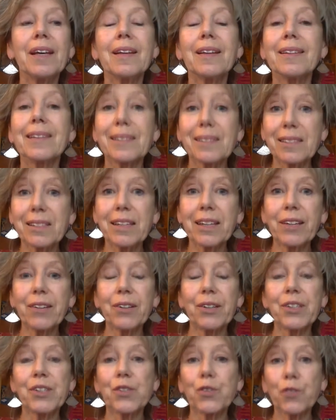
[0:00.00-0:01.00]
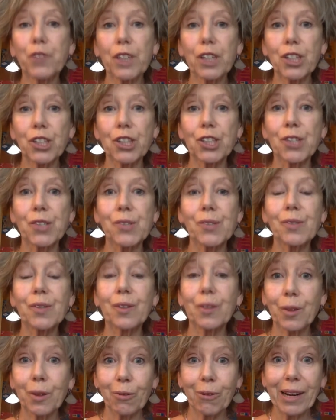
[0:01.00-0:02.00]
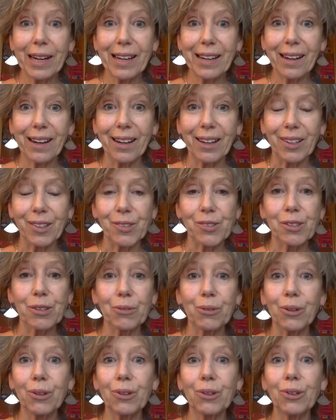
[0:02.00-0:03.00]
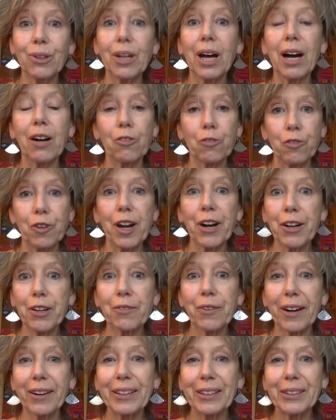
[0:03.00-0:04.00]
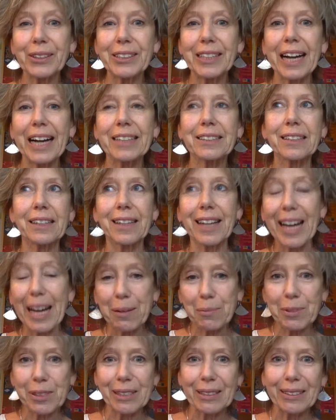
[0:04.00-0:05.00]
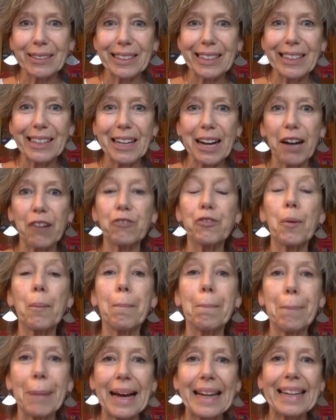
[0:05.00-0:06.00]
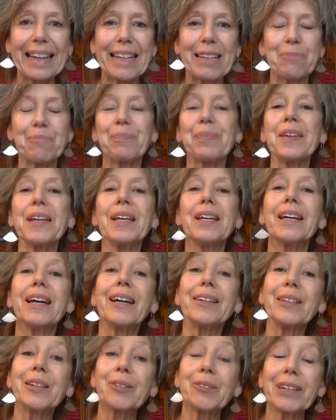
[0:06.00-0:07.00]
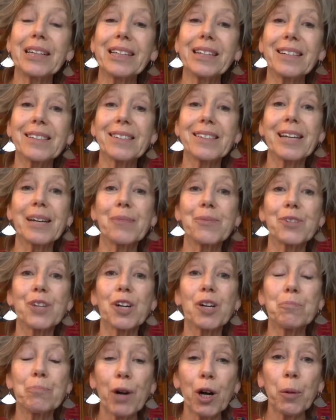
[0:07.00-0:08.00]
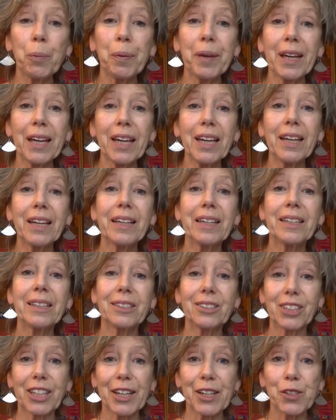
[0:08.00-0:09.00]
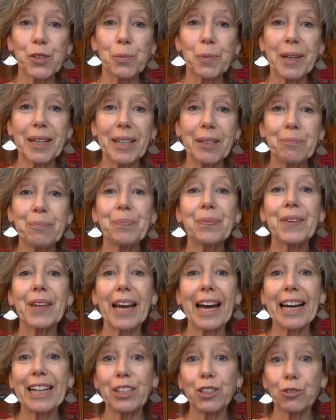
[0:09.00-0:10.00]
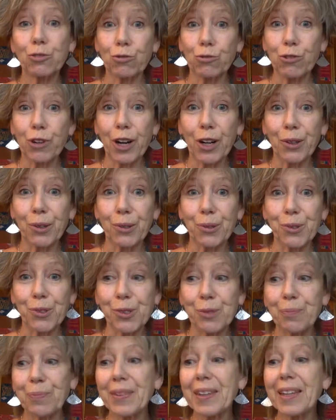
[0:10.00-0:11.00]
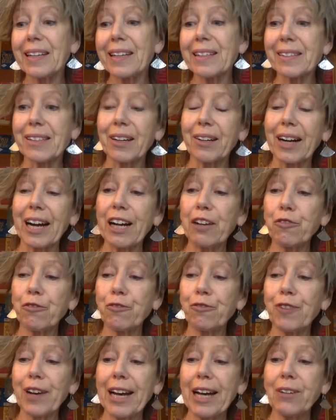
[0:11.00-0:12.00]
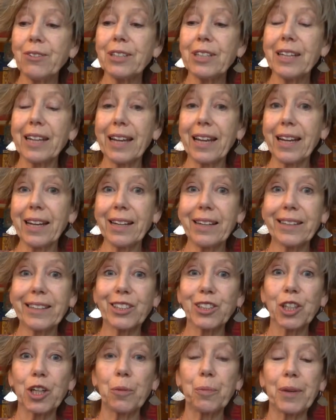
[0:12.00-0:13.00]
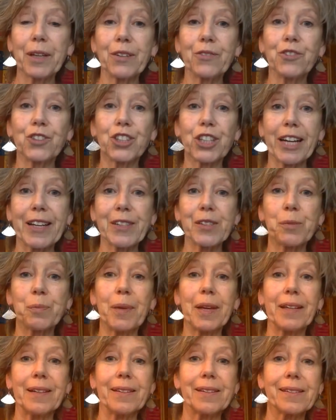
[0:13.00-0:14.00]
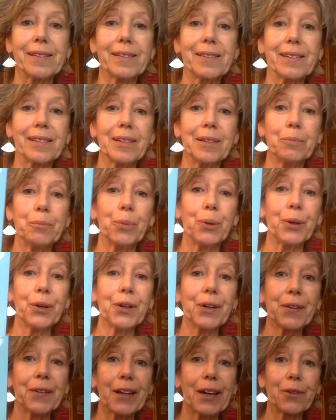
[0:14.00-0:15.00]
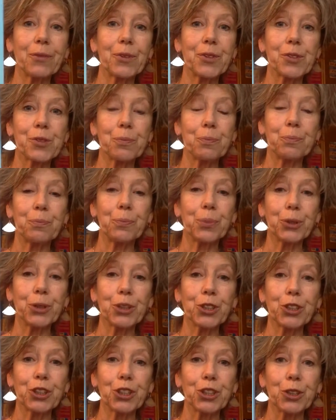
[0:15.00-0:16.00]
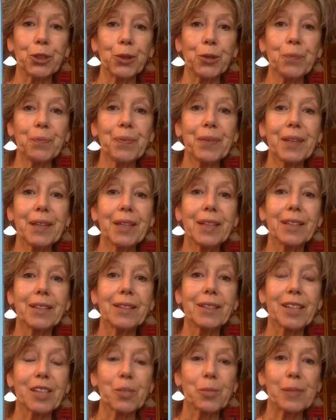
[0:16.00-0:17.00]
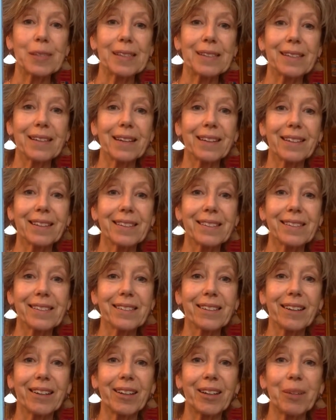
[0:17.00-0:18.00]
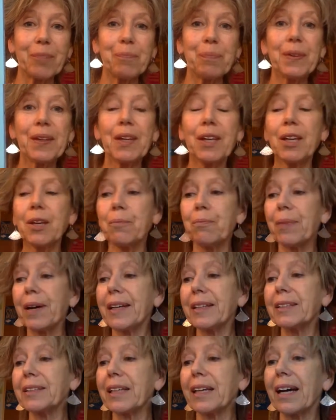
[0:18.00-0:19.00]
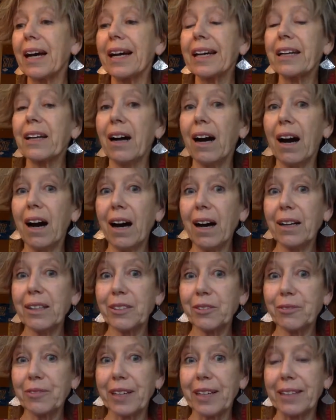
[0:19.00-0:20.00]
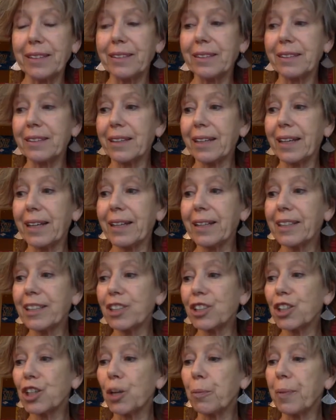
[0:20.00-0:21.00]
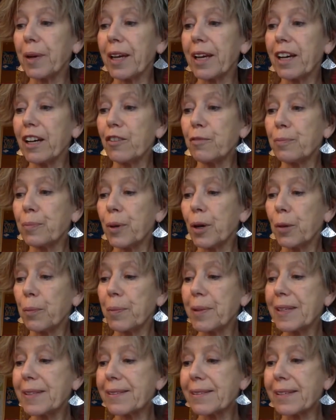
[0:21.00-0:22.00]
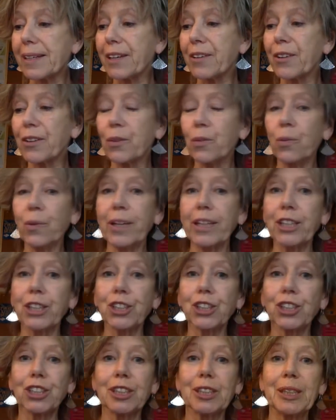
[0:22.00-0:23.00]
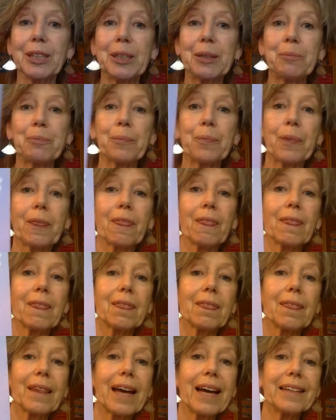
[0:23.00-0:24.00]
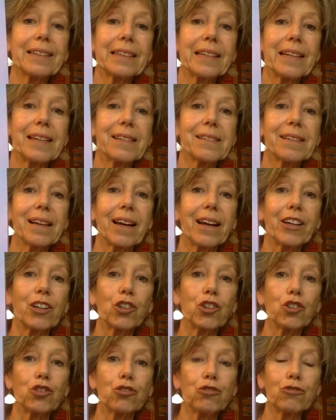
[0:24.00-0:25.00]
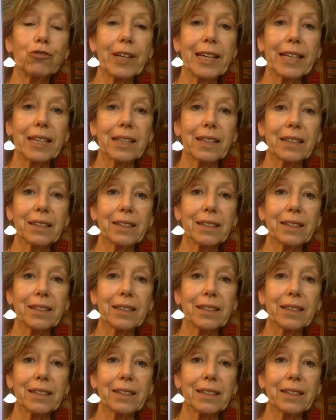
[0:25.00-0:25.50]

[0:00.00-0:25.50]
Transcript: The series features 3 girls who all are very, very good at and absolutely love ballet. And the 3 girls' names are Poppy, Jasmine, and Rose. So I found an English copy of Jasmine's book. That was book 2, Jasmine's Lucky Star. But I can't find an English copy of Poppy's Secret Wish. That is a Greek